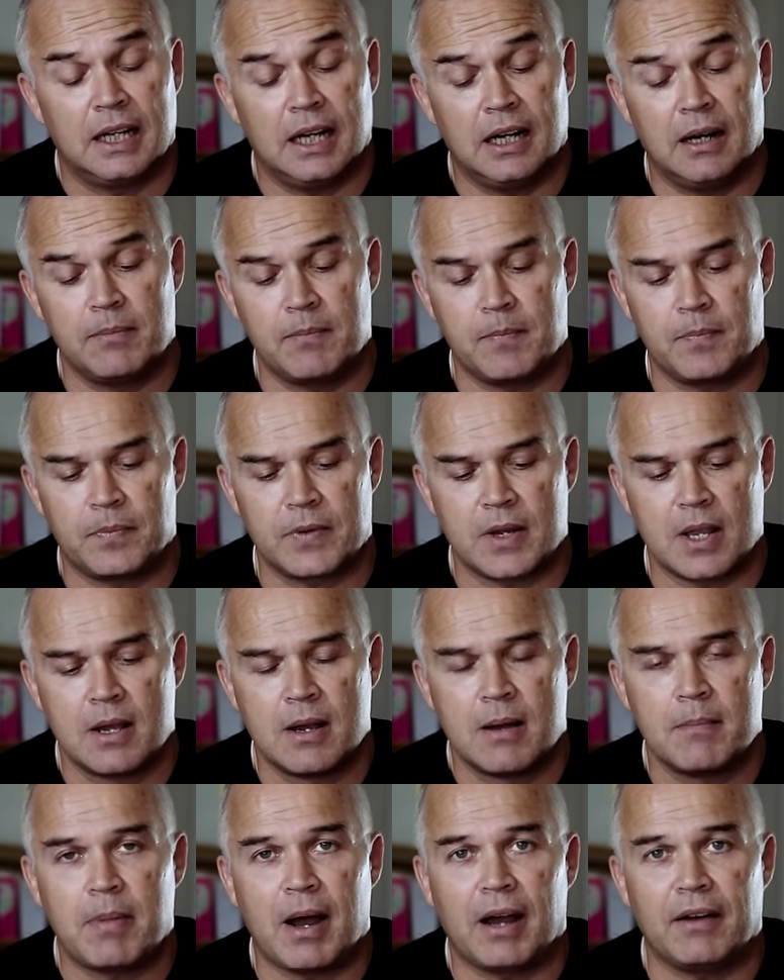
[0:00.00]
Um,
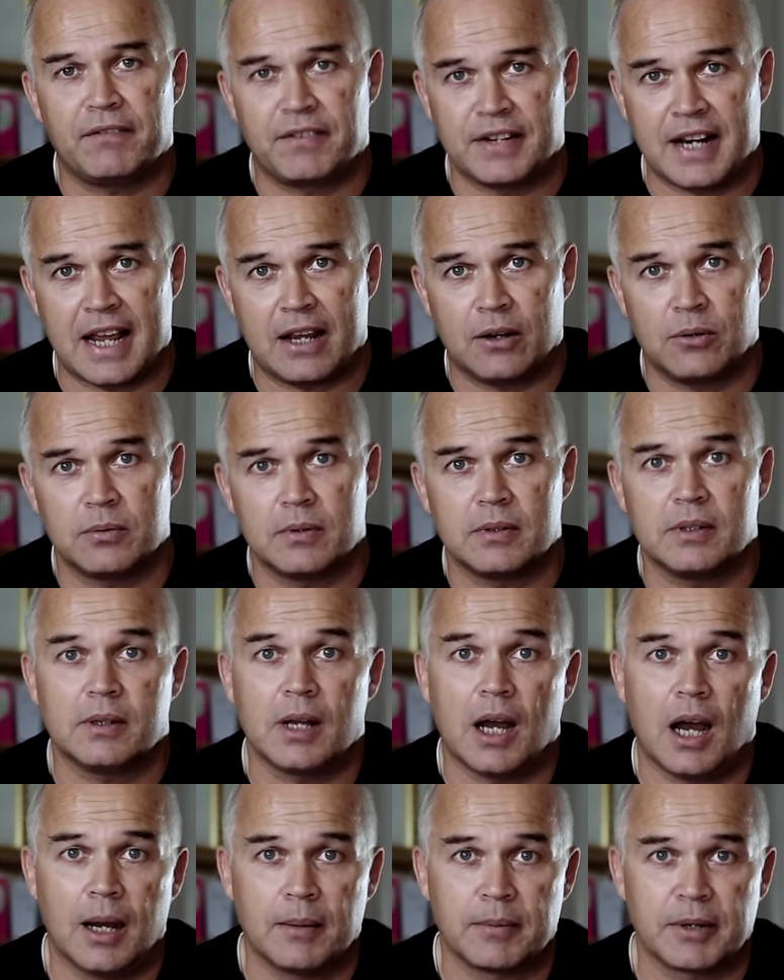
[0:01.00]
but for now,
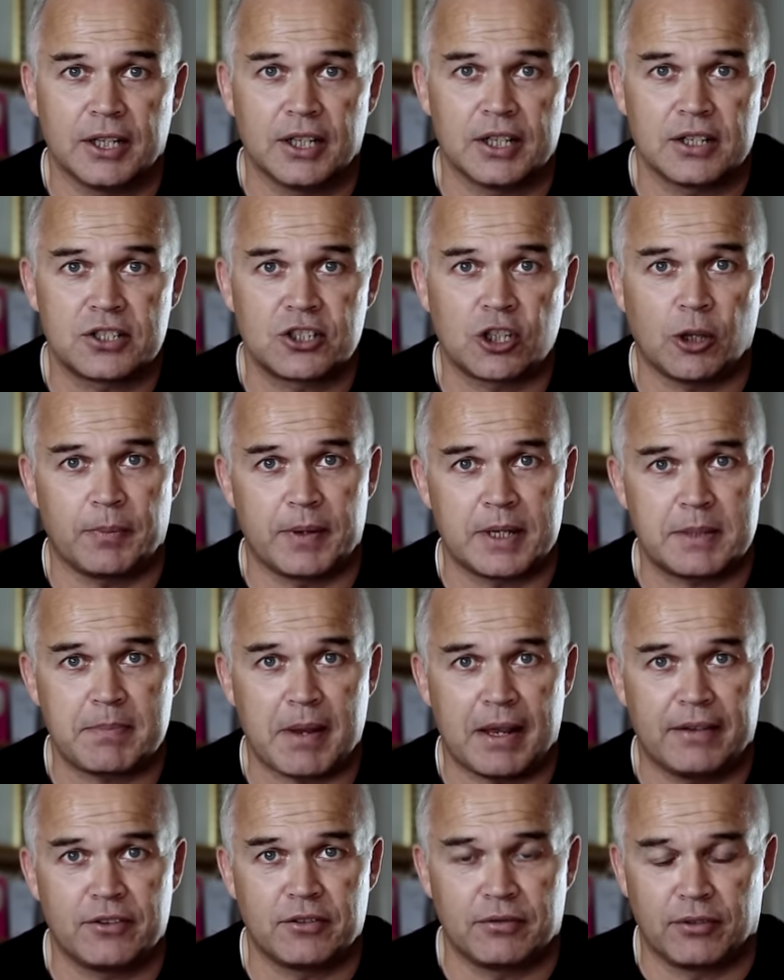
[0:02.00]
I'm going to stop this
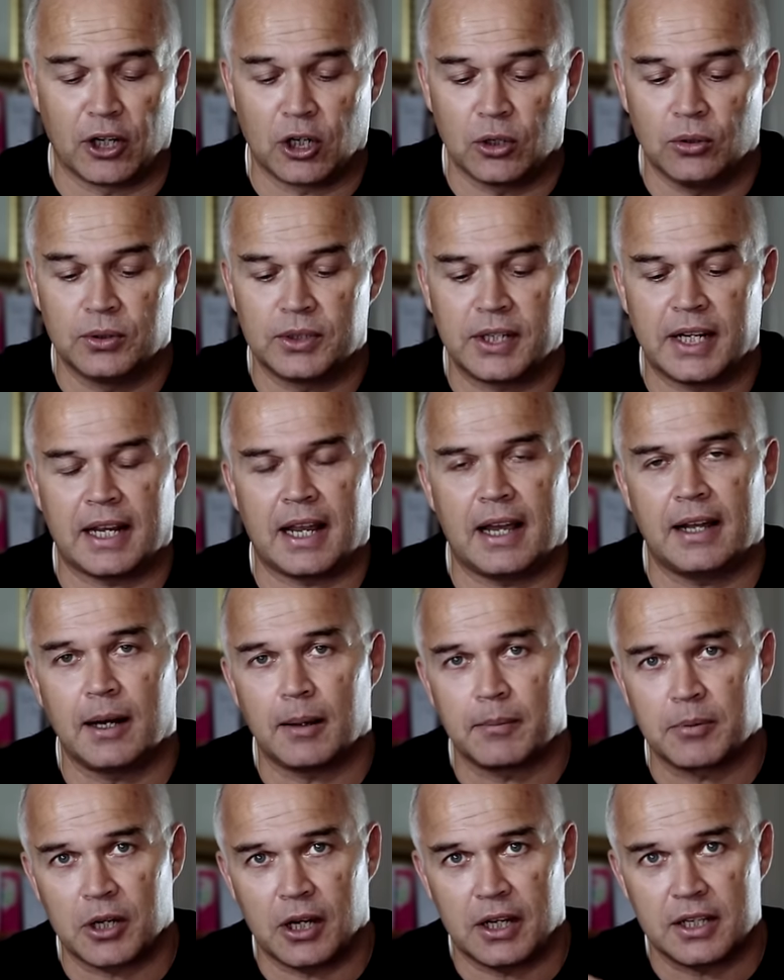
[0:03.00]
bit of the recording and
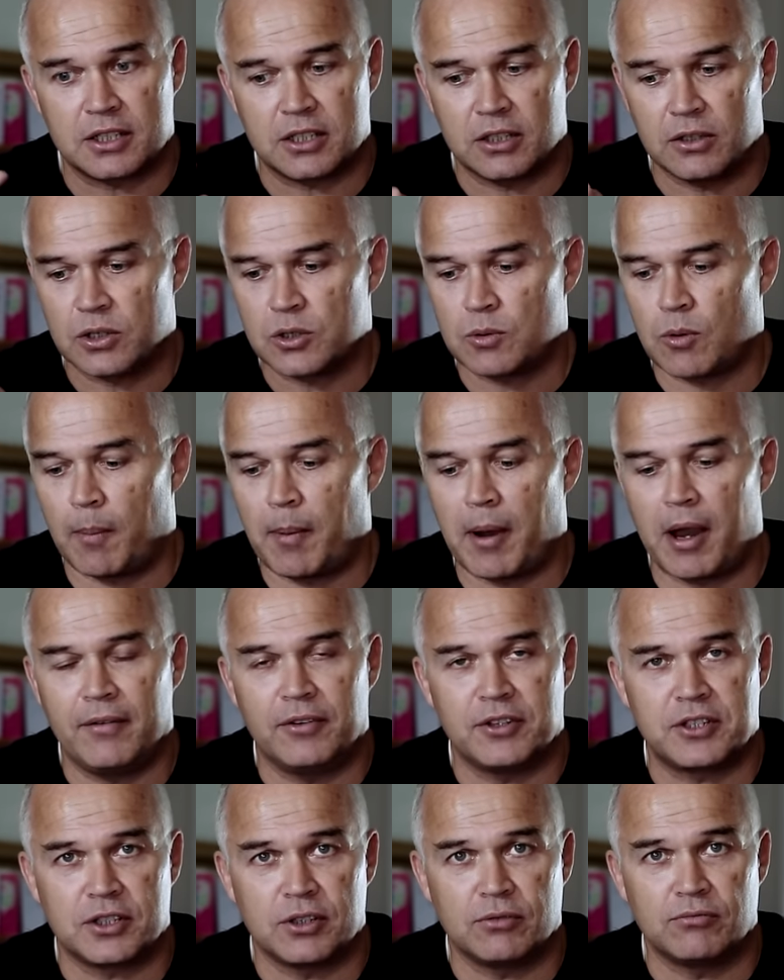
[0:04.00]
I'm going to swap
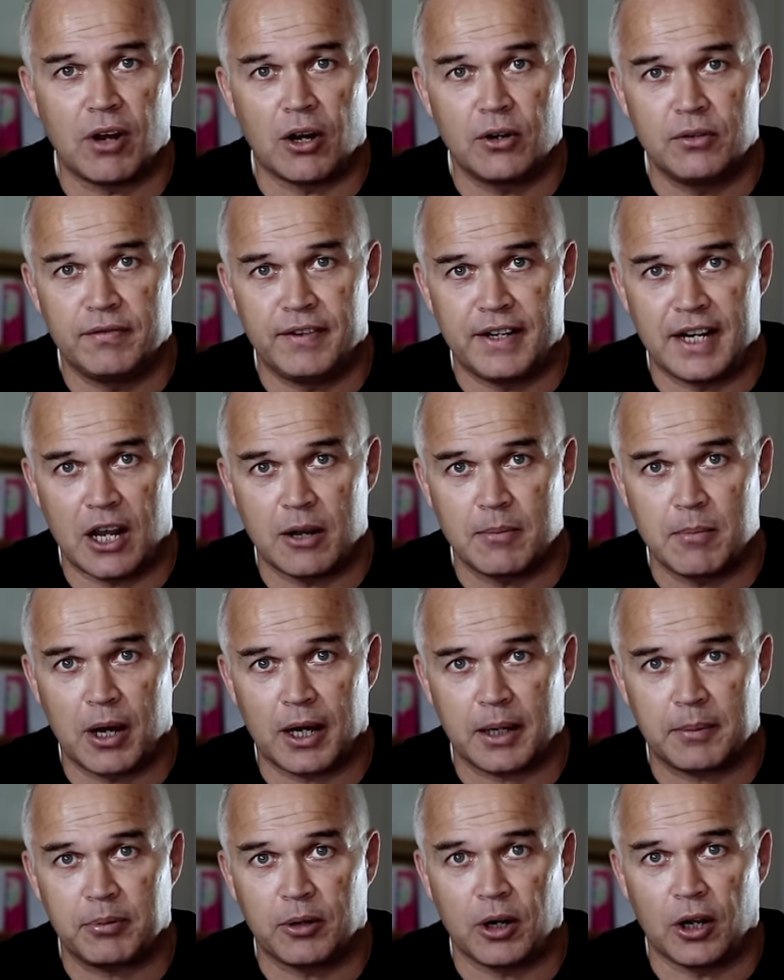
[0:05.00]
over to the Rode
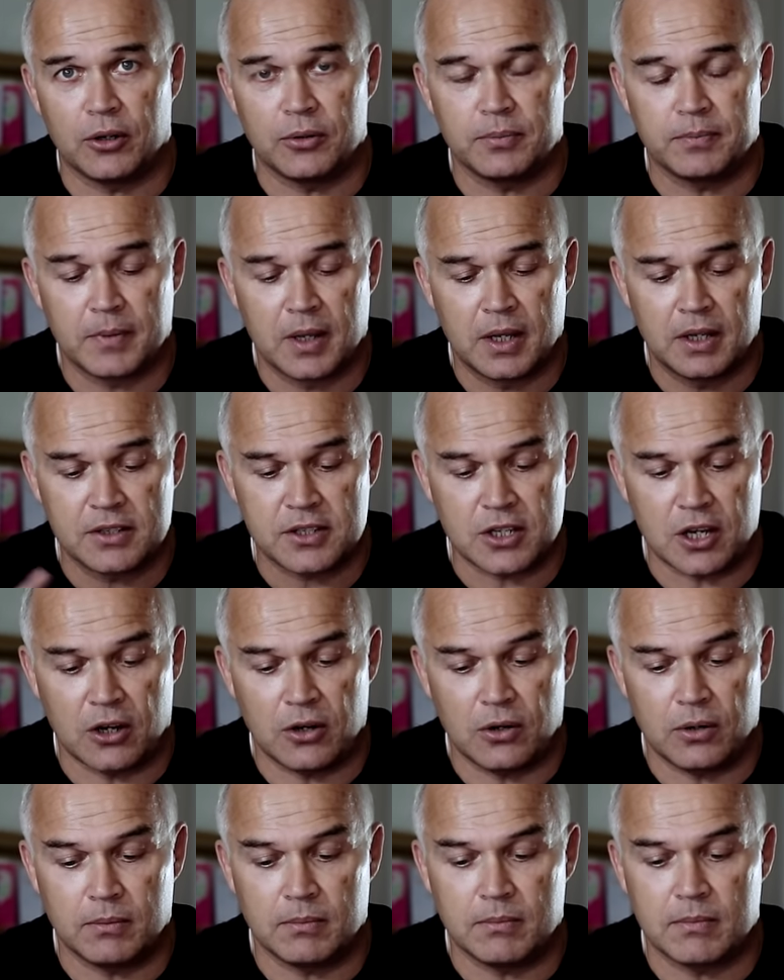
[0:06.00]
VideoMic Pro.
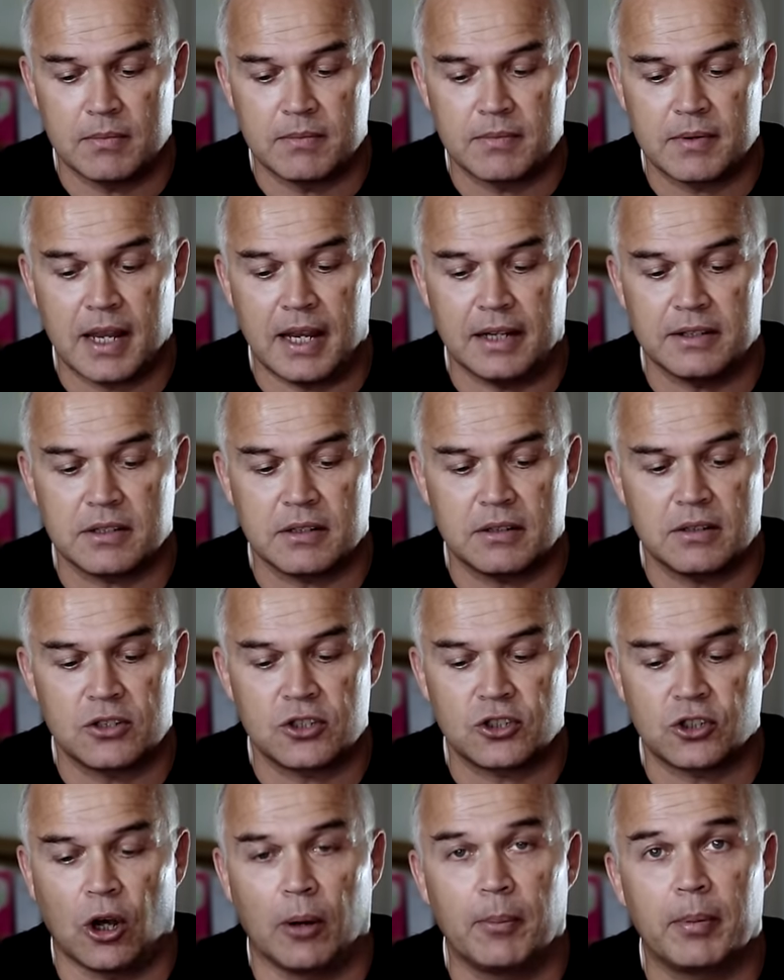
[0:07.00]
So hit
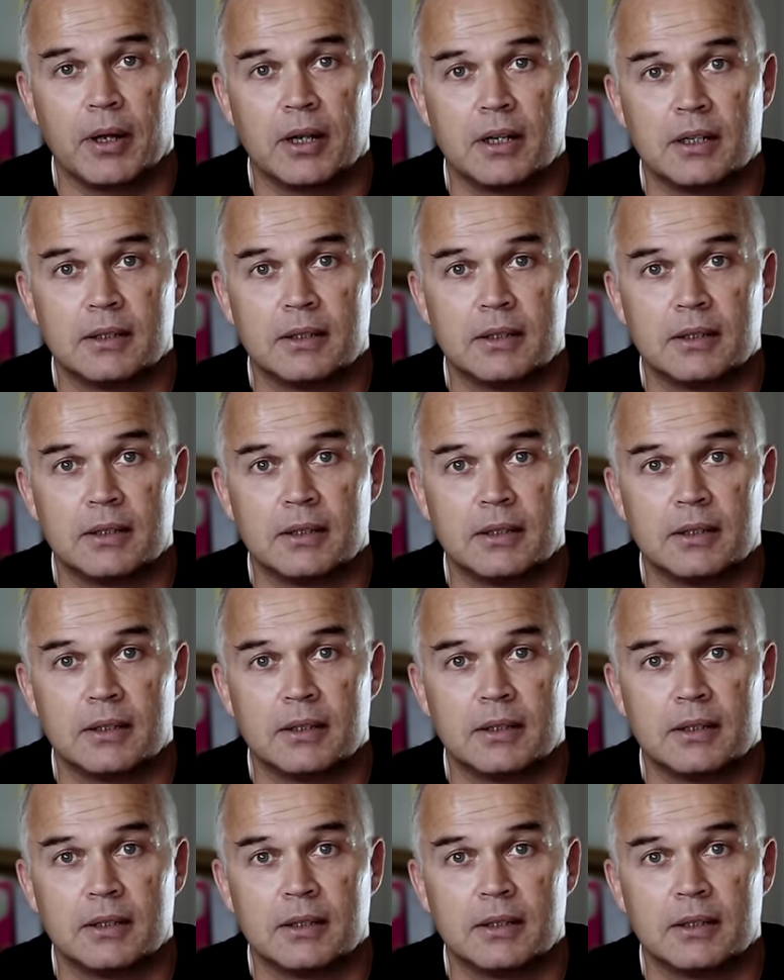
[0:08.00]
stop.